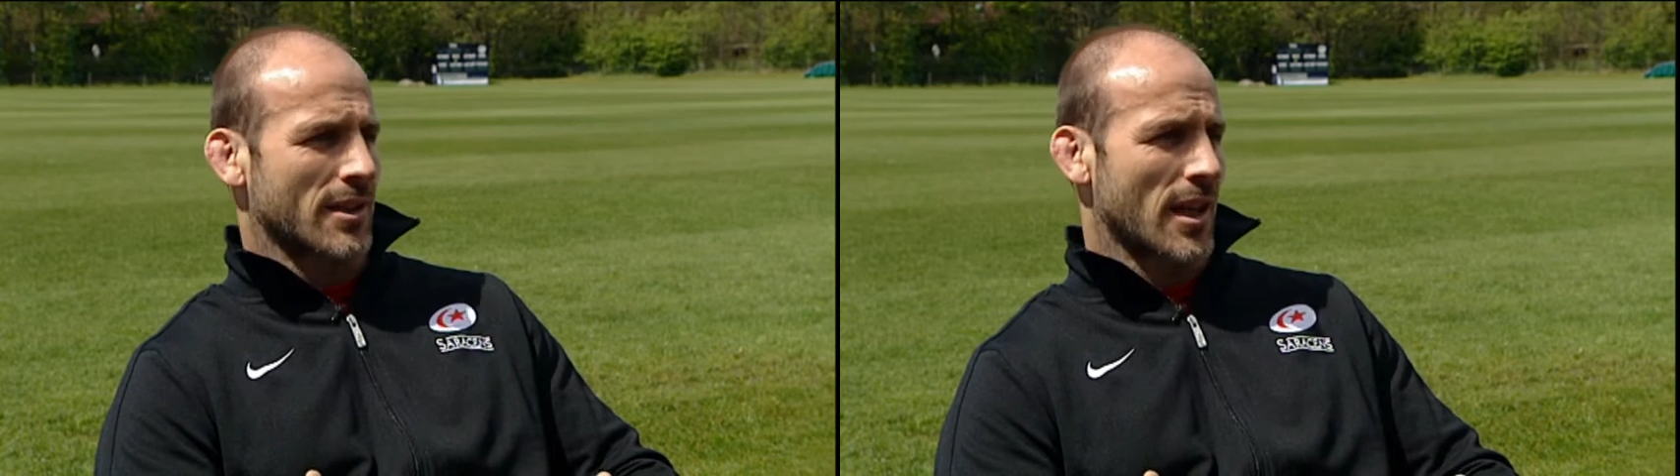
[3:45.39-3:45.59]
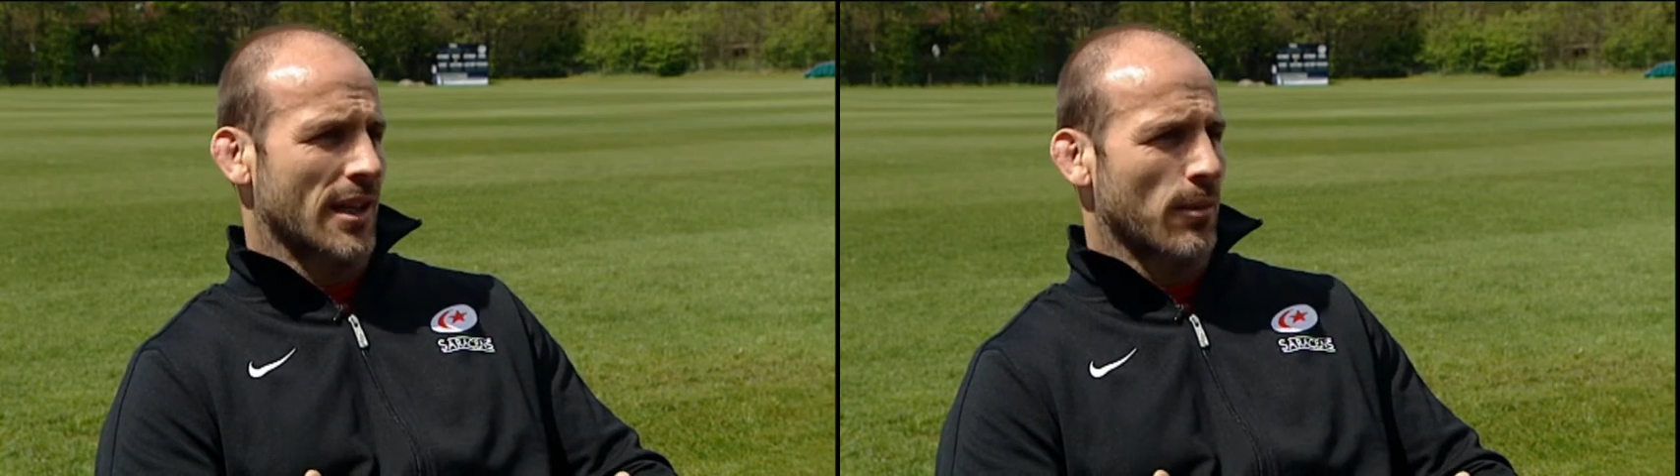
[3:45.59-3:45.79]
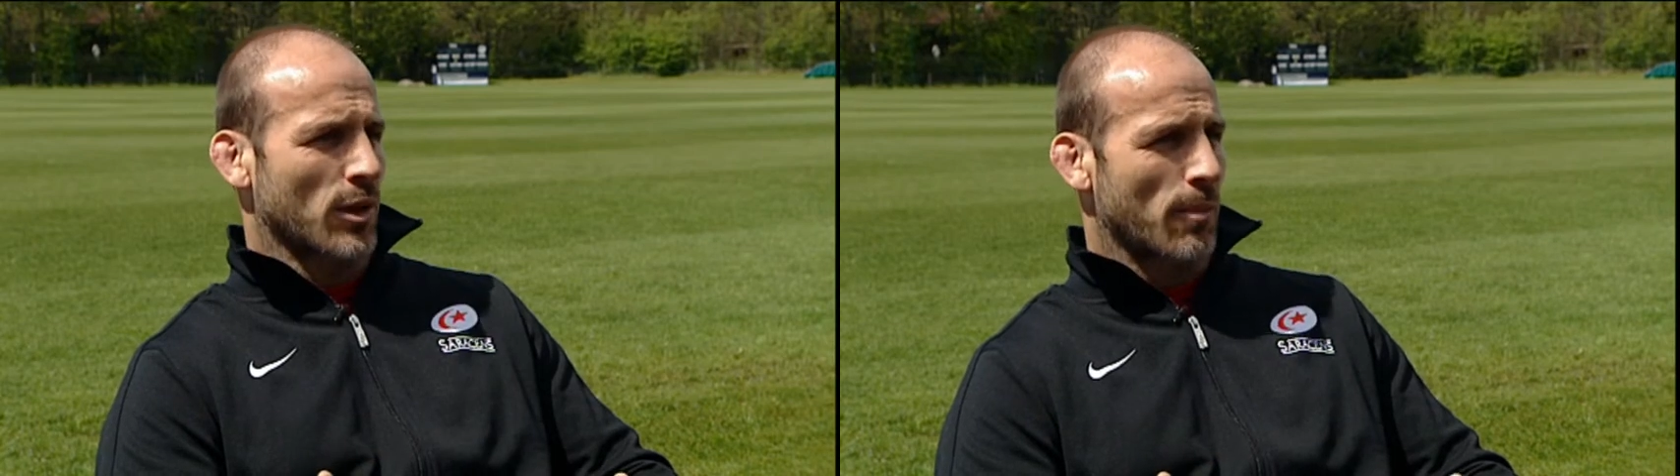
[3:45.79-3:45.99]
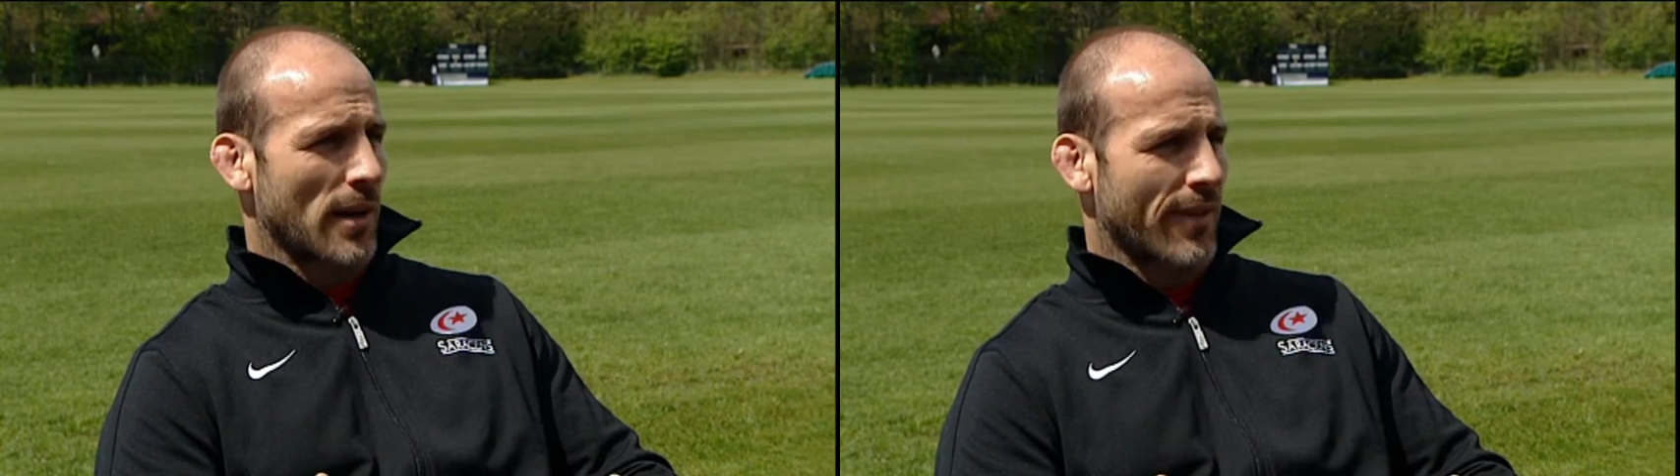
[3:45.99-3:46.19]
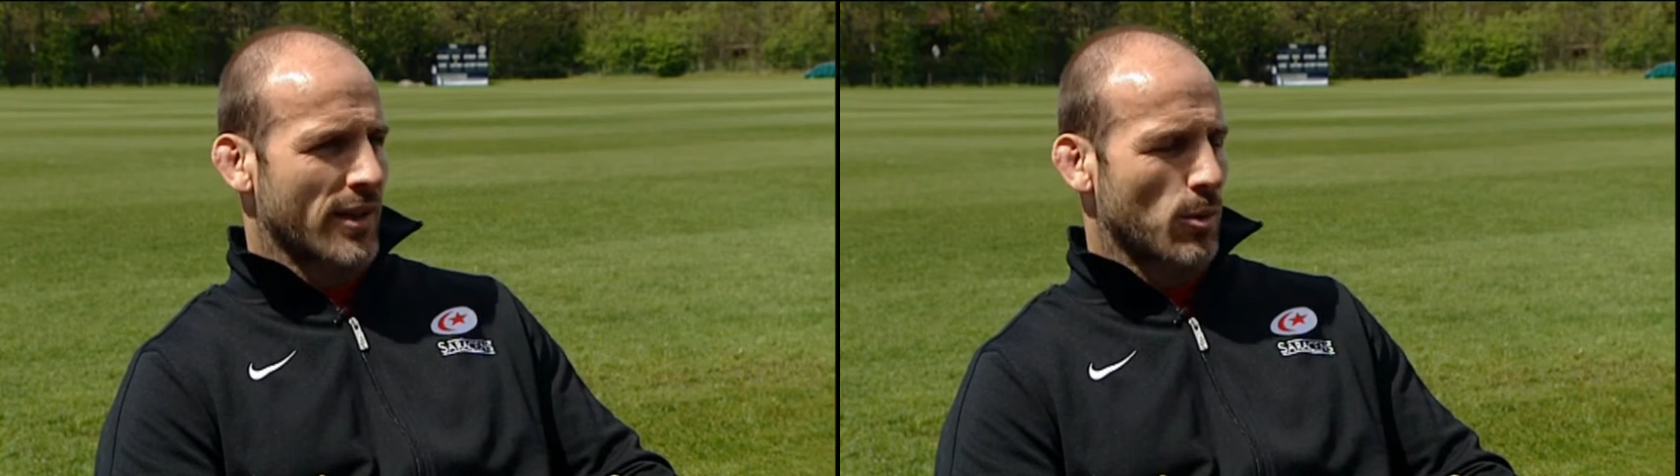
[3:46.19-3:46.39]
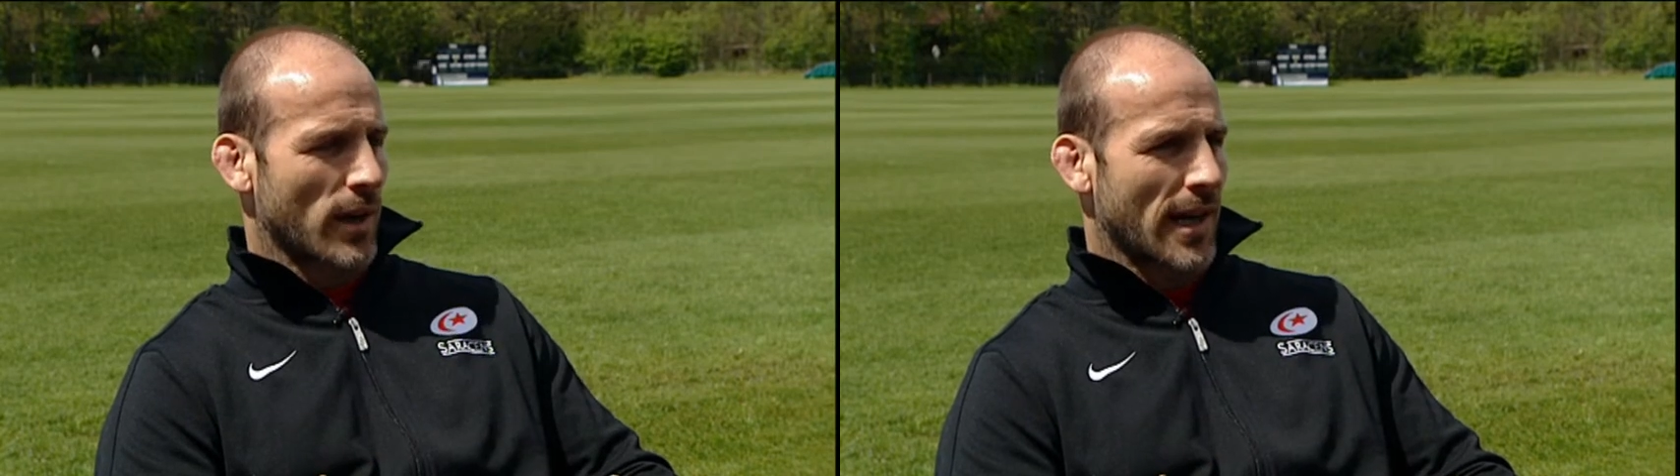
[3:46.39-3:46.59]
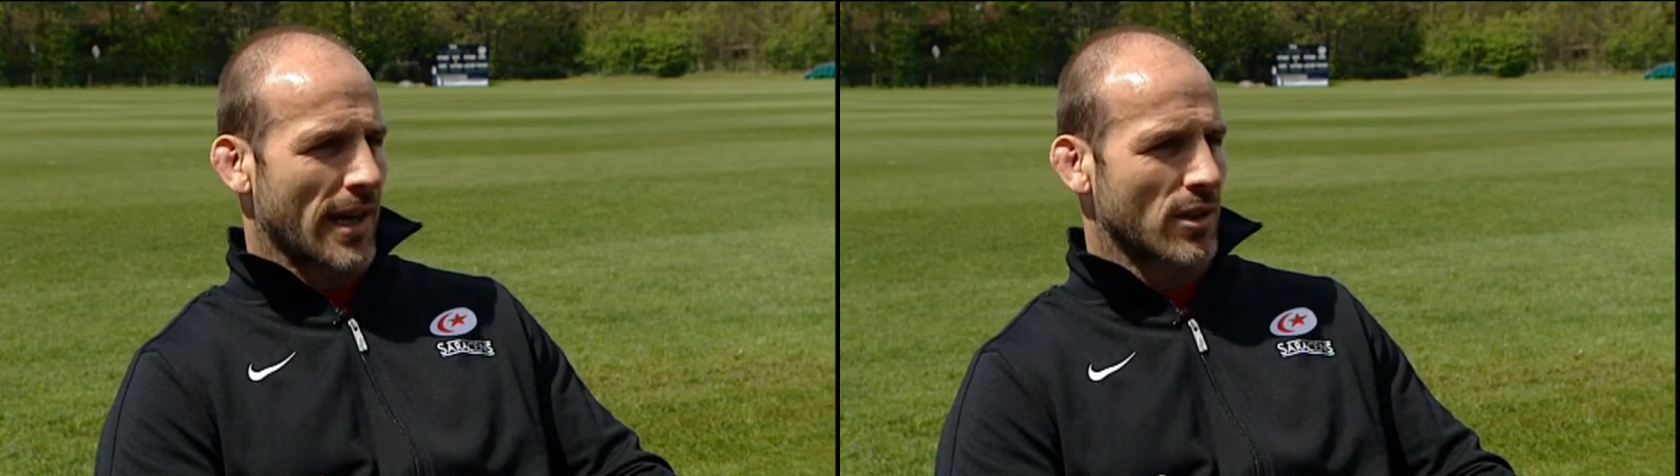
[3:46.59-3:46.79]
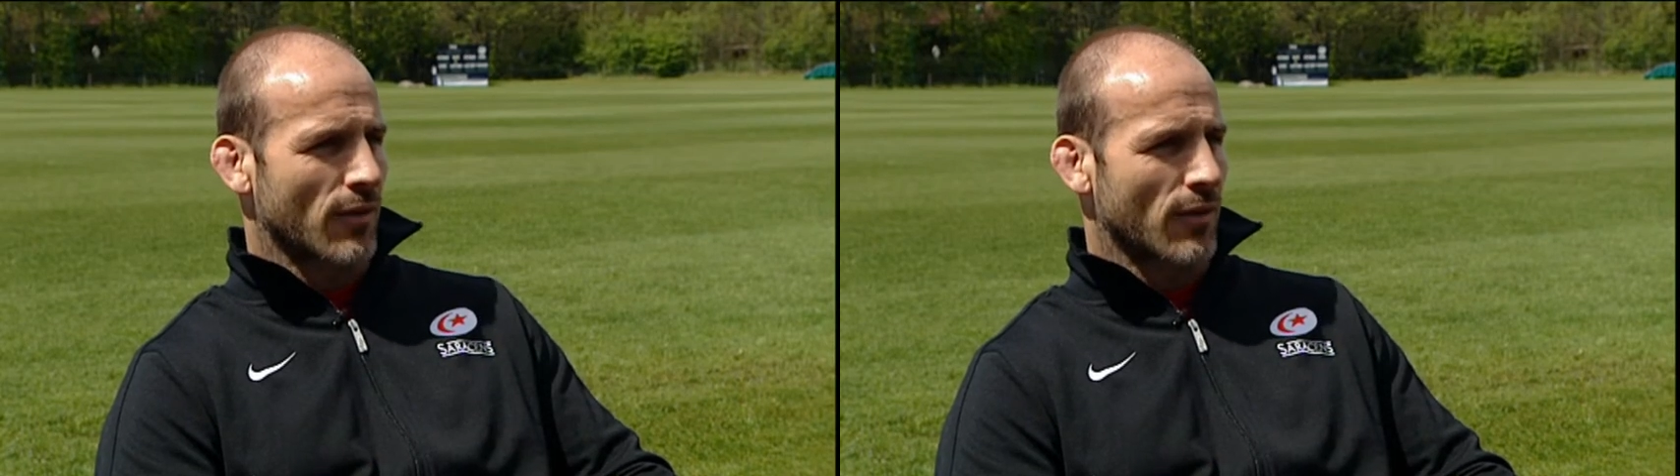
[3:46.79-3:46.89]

side that want to play this weekend.